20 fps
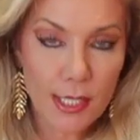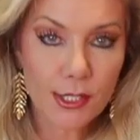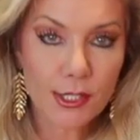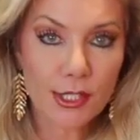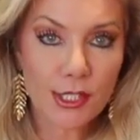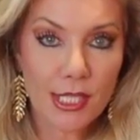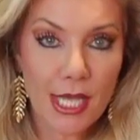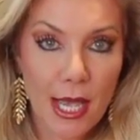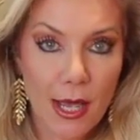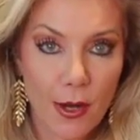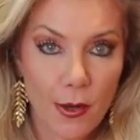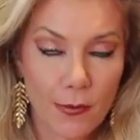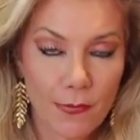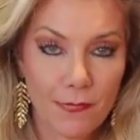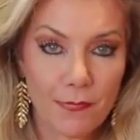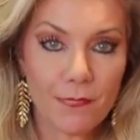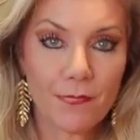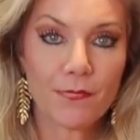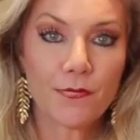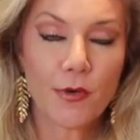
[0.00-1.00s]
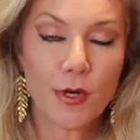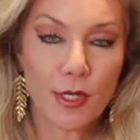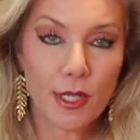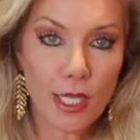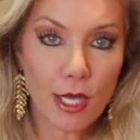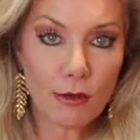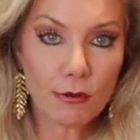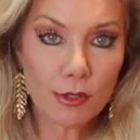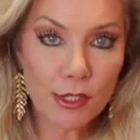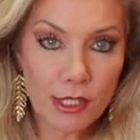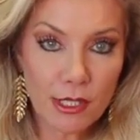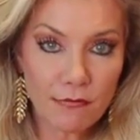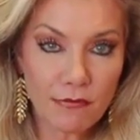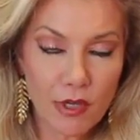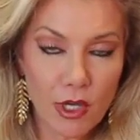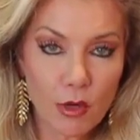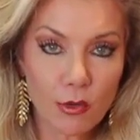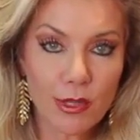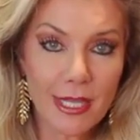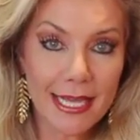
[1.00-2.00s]
So for those of
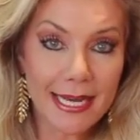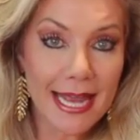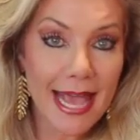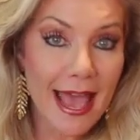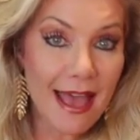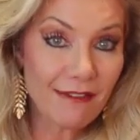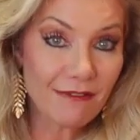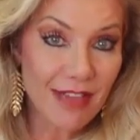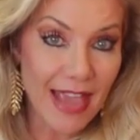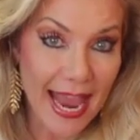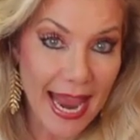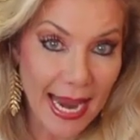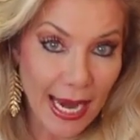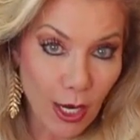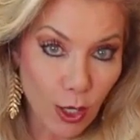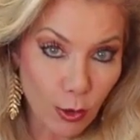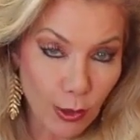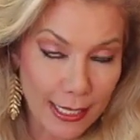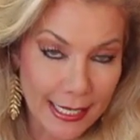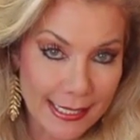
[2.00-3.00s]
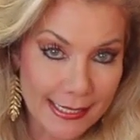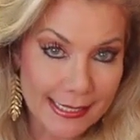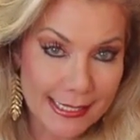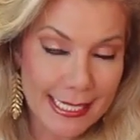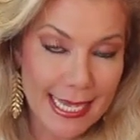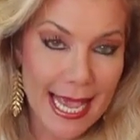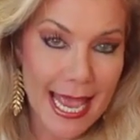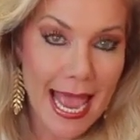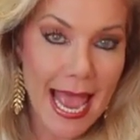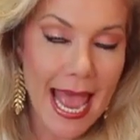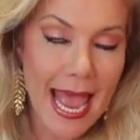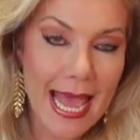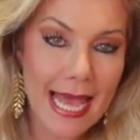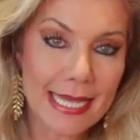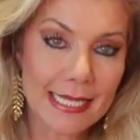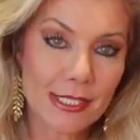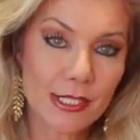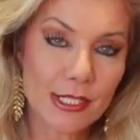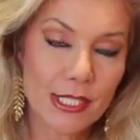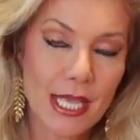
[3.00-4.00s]
you that have Aries
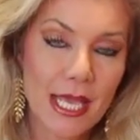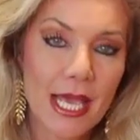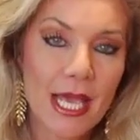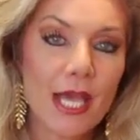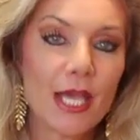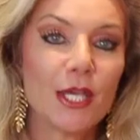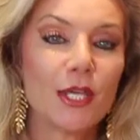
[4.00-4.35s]
as